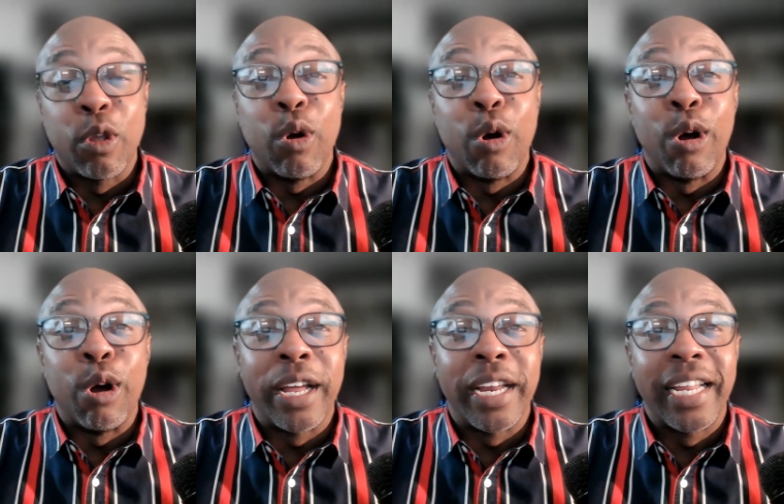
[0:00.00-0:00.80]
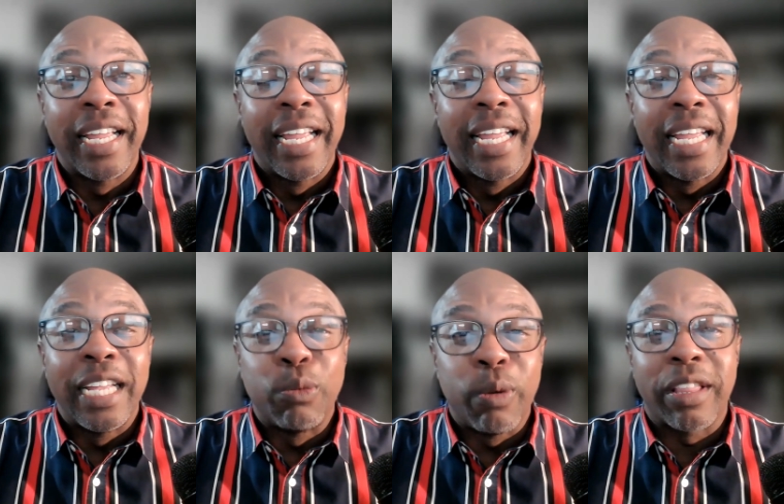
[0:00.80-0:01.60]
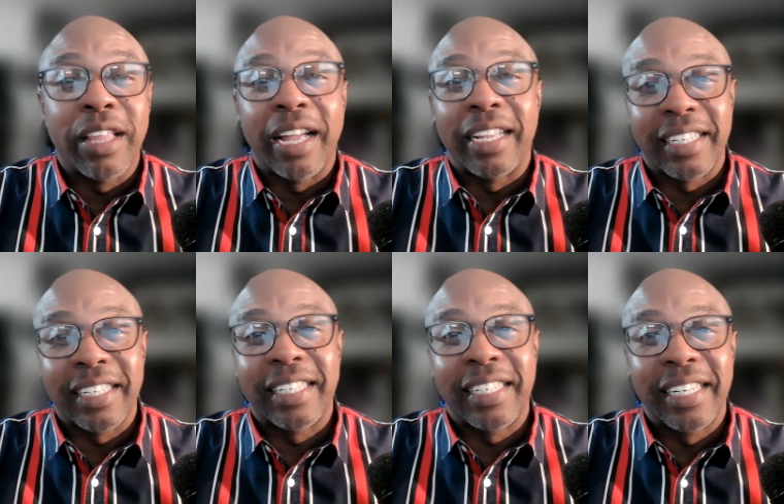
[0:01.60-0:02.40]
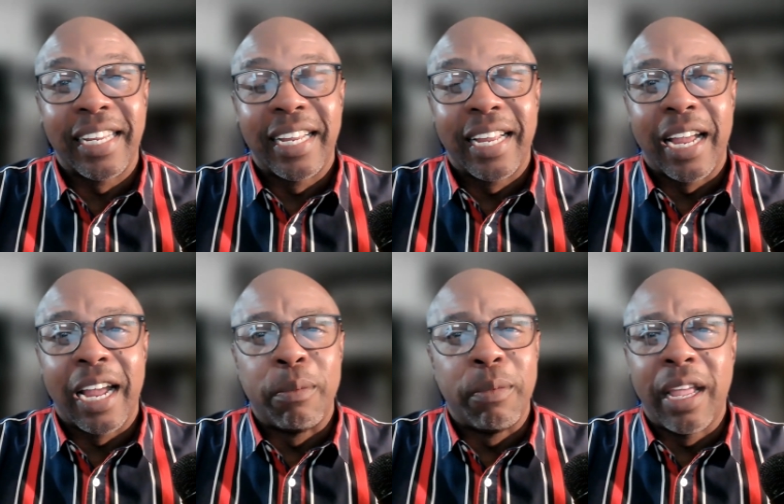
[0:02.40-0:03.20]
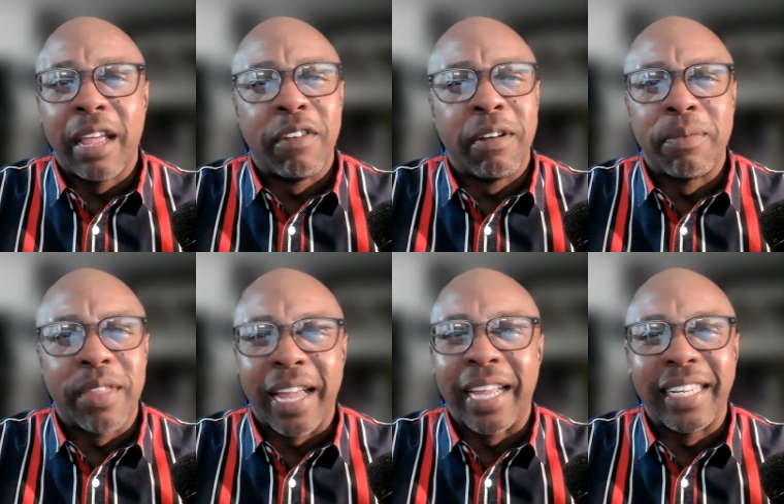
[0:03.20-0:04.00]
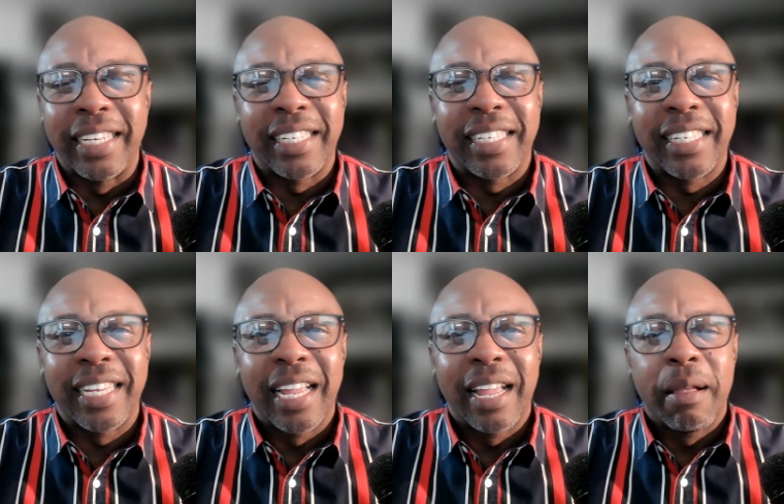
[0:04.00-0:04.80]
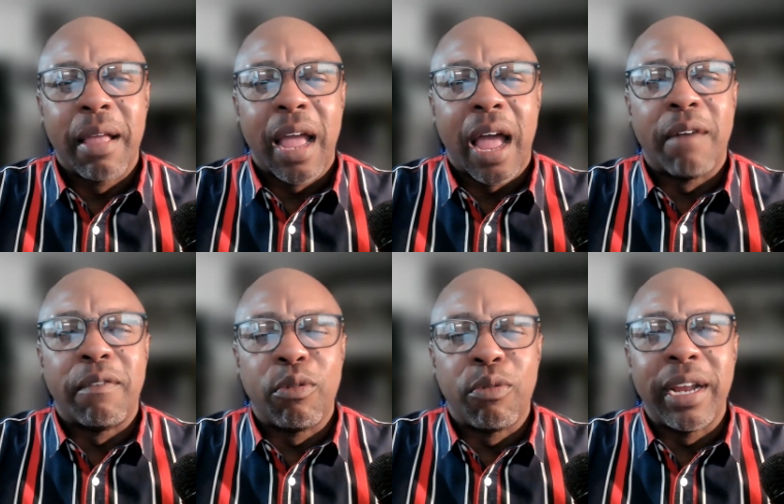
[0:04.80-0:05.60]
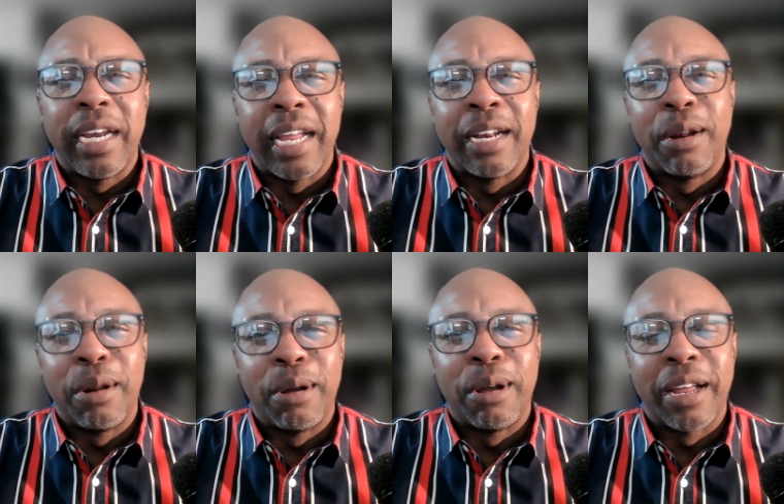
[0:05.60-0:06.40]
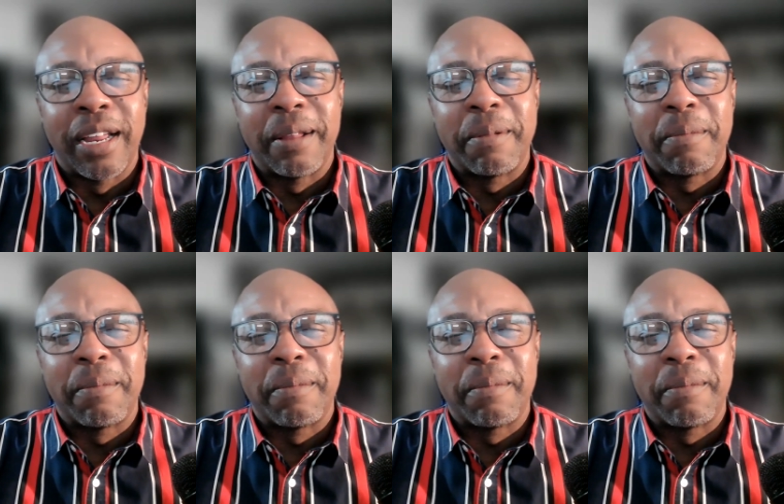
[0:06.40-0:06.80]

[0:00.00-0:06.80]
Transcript: God is with us and we give him thanks. Have a great day in the Lord.